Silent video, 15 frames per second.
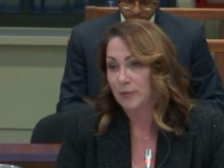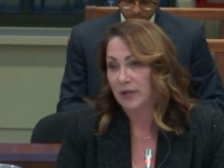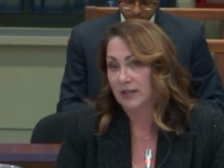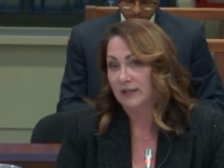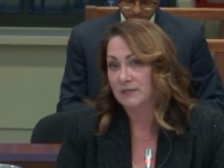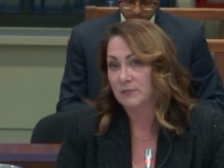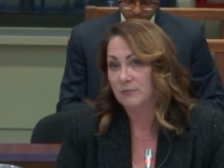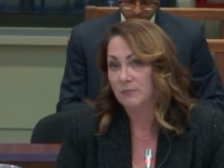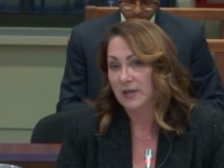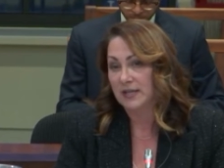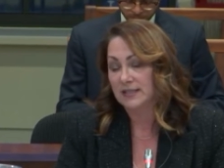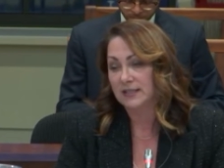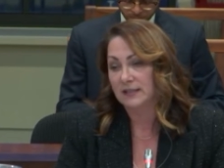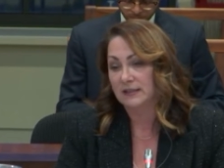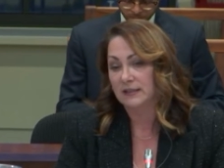but
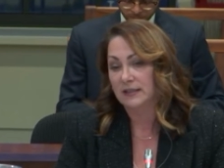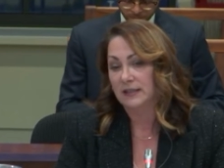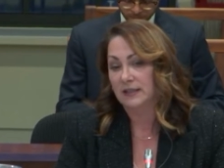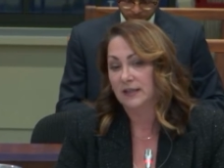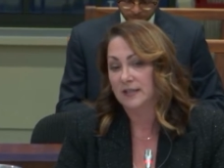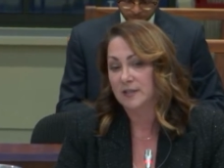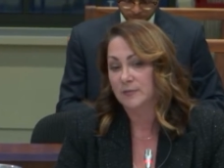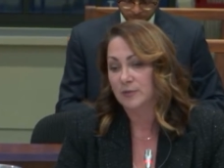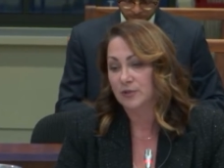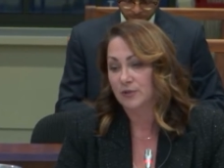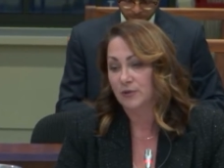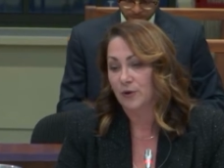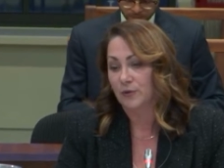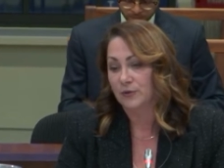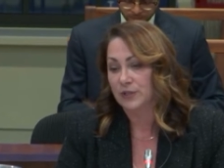basically customers are
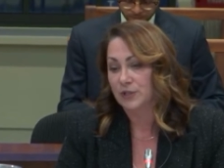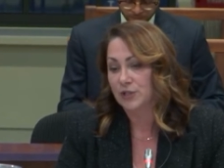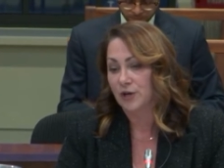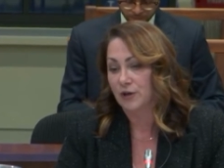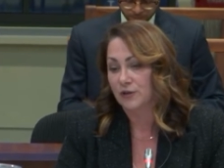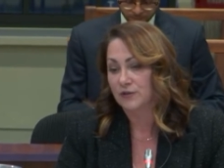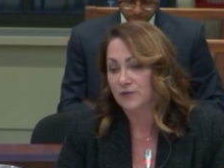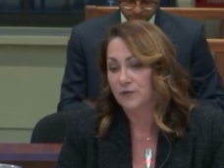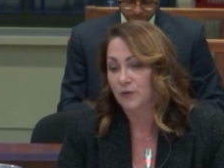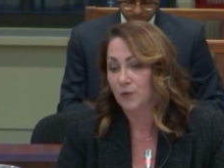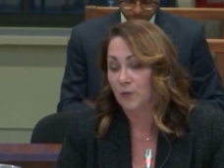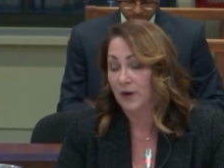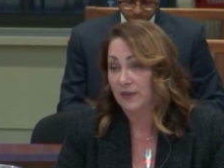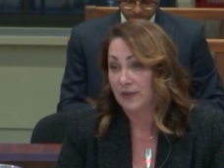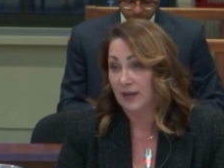only charged for
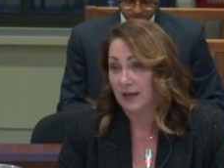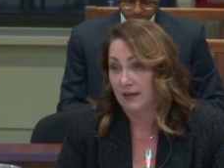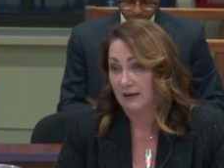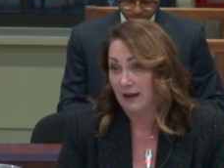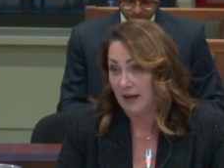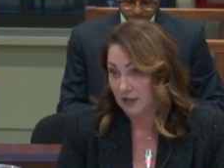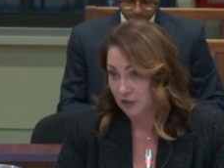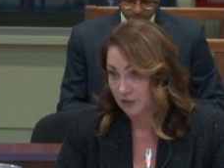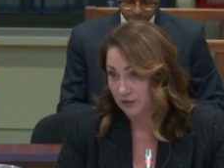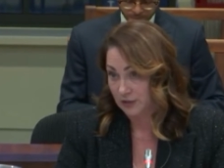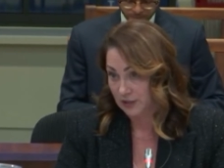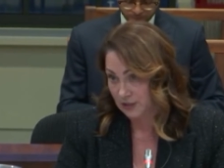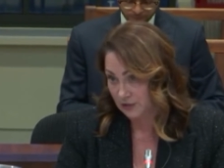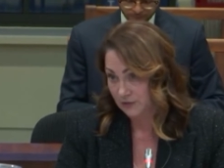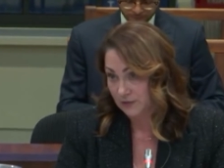what they actually
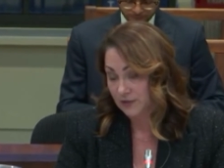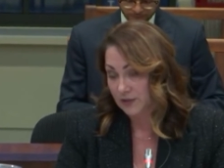use.